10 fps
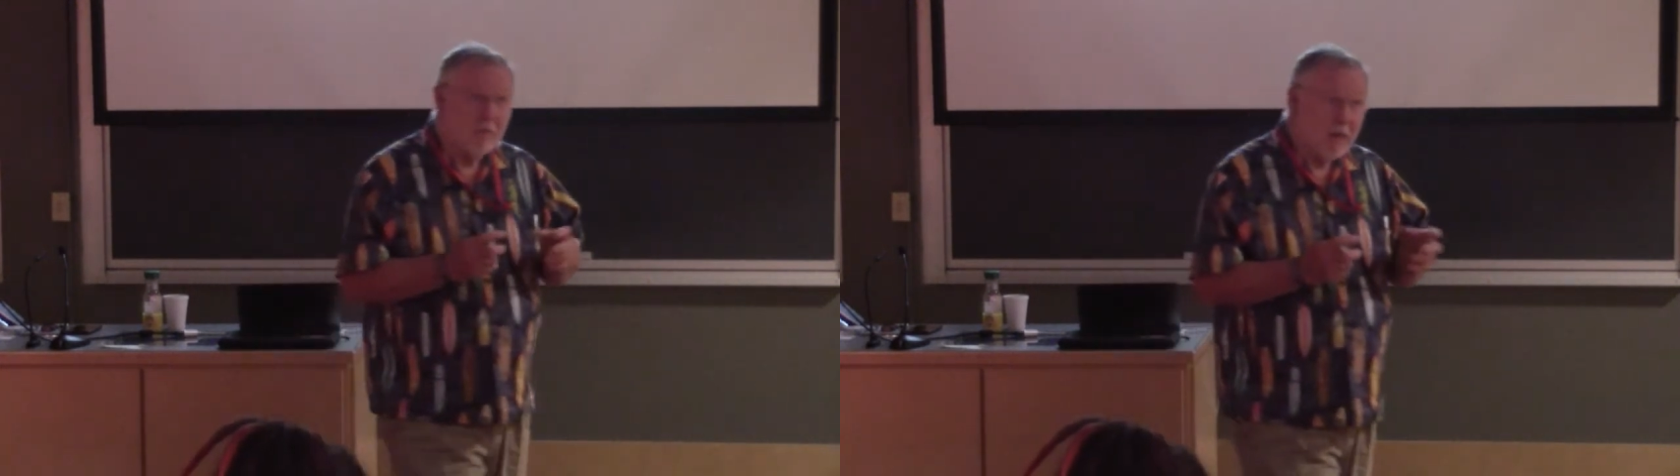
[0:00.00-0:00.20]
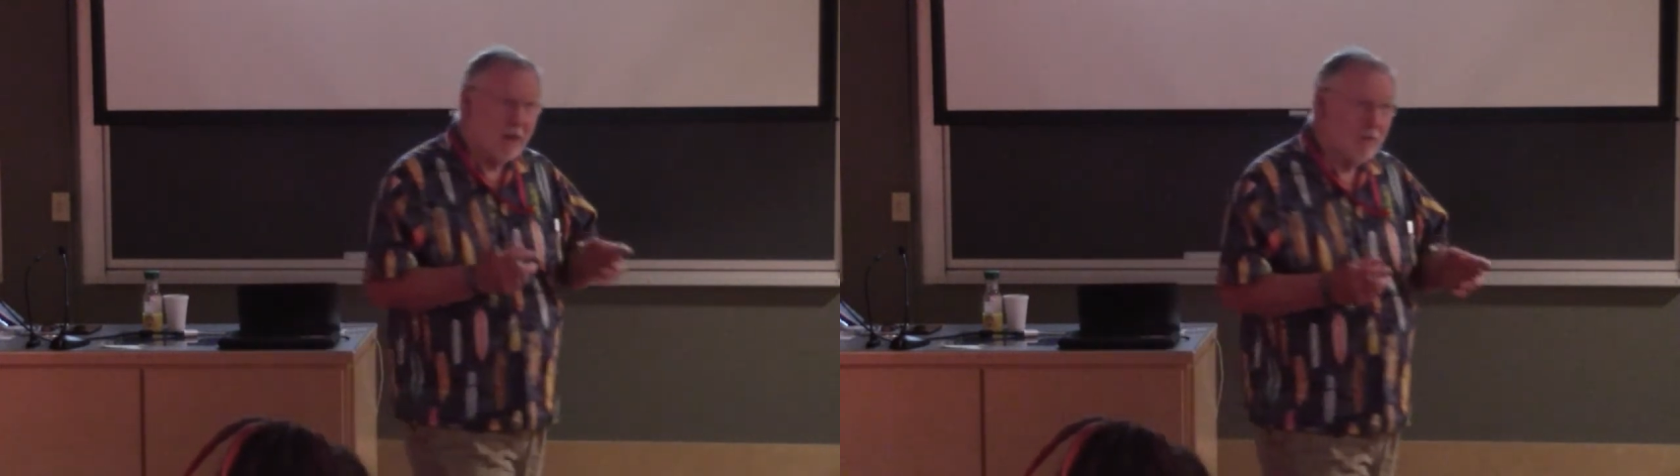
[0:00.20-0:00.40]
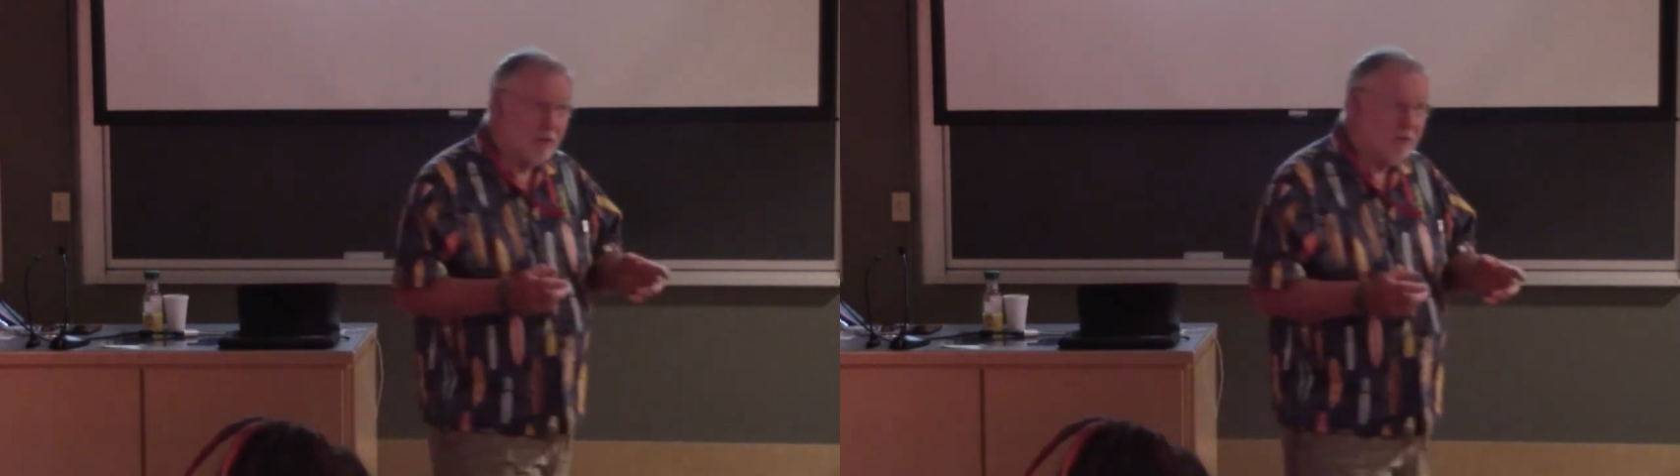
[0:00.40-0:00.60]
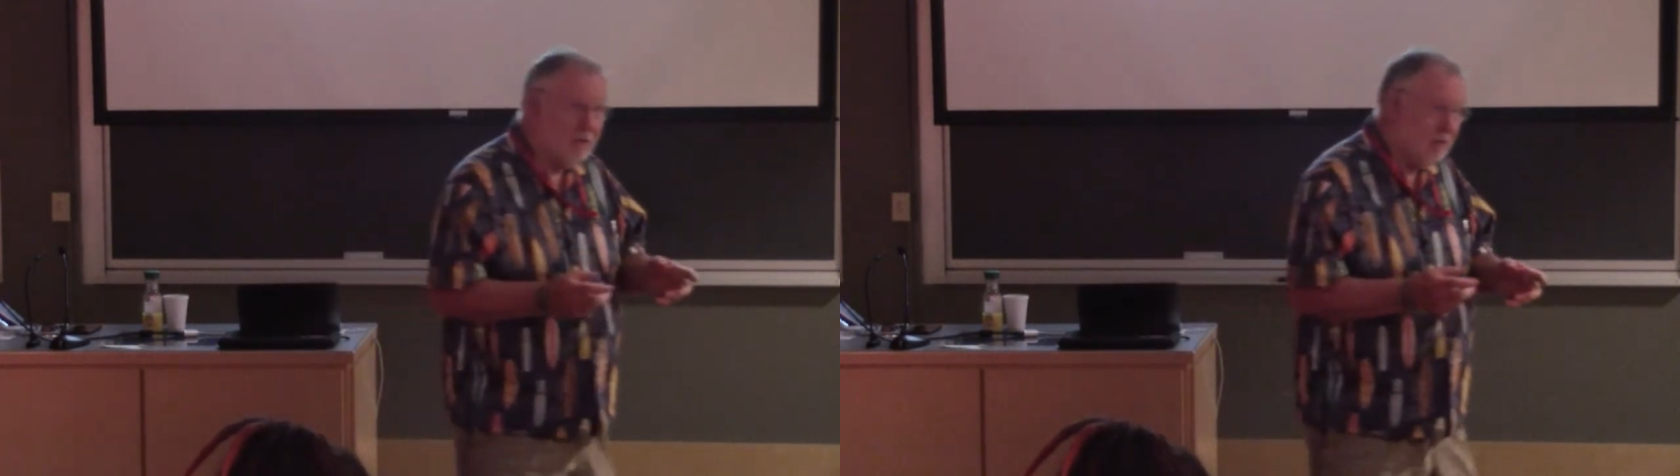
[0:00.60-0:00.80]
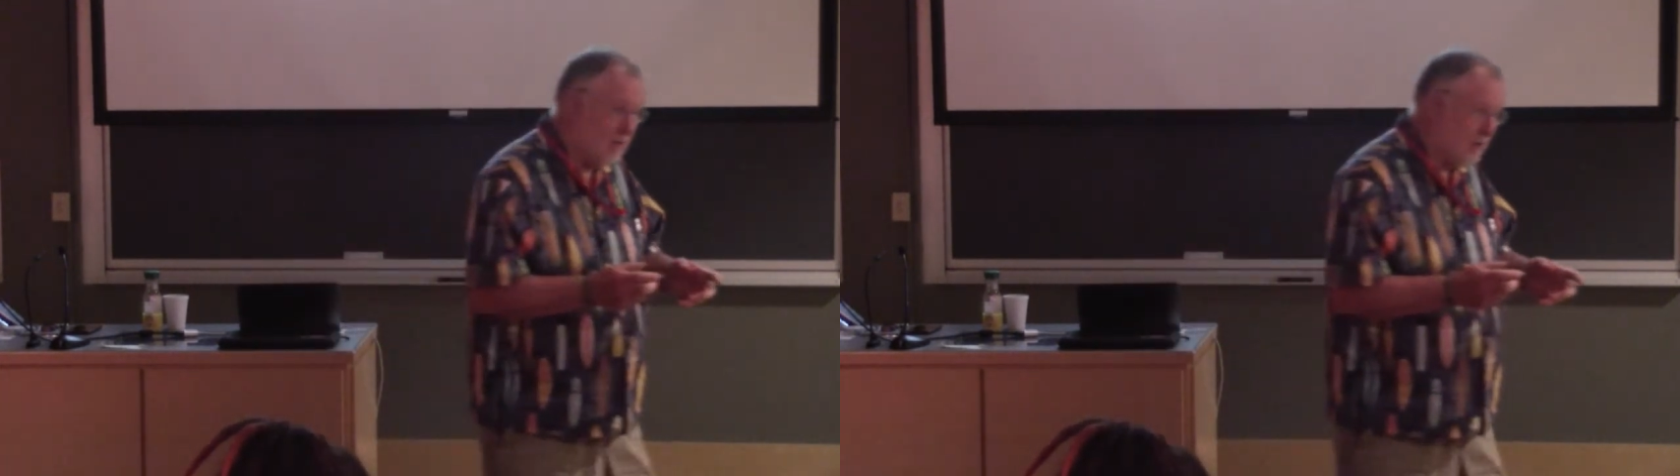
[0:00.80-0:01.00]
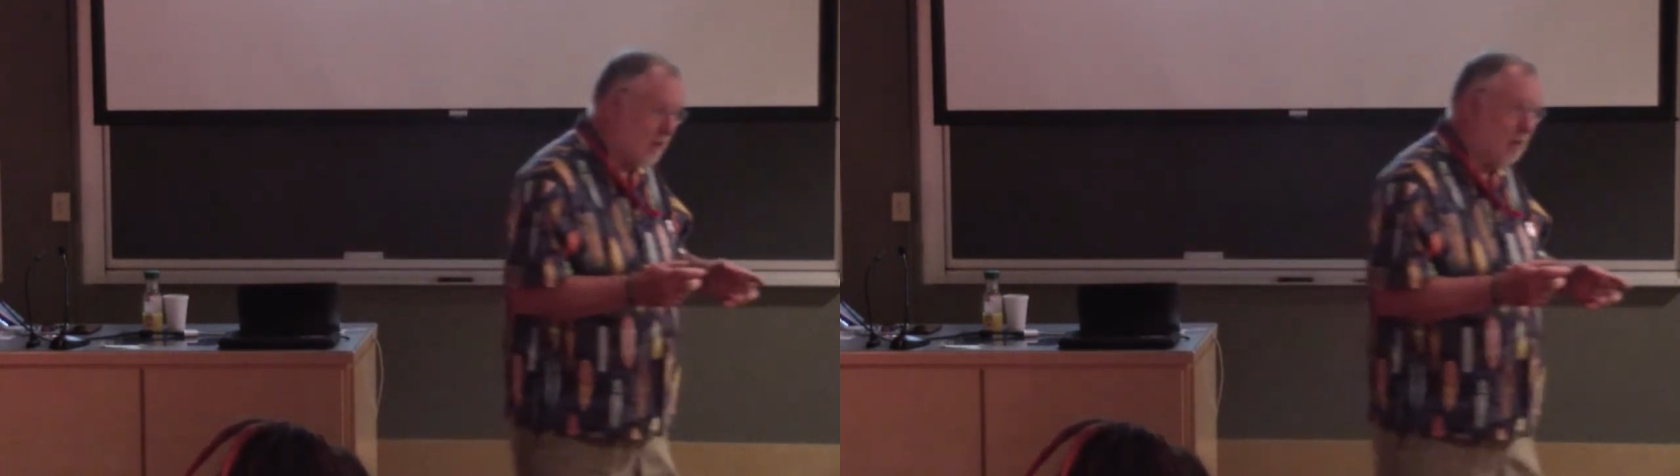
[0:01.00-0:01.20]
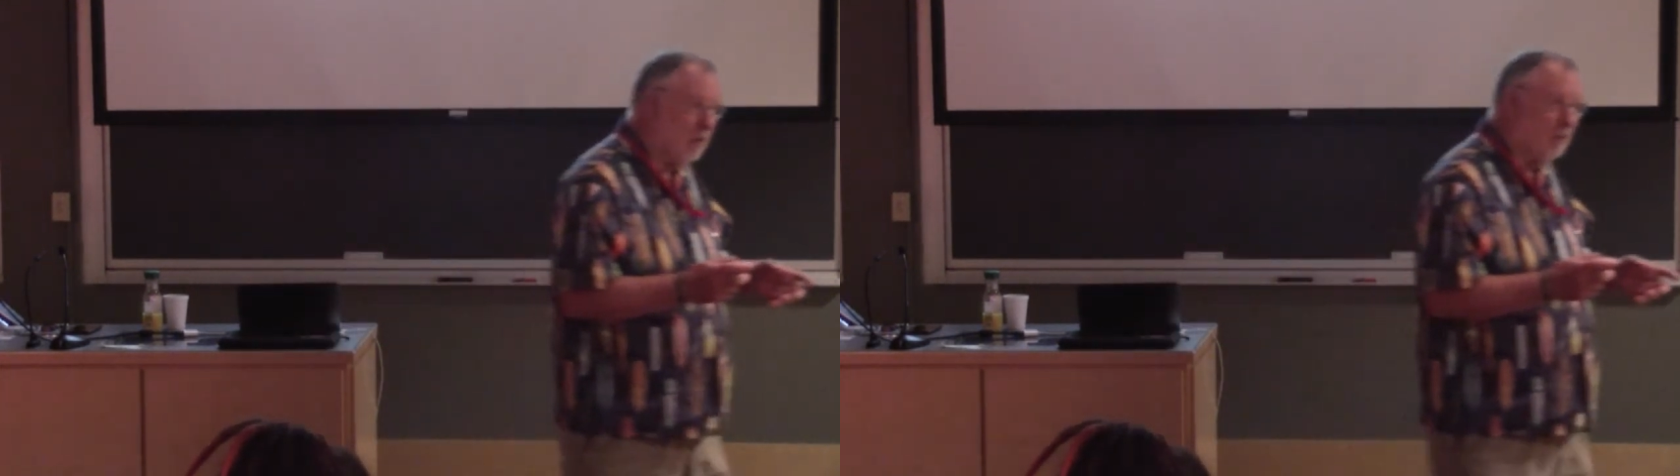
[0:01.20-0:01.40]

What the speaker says: backwards, because I want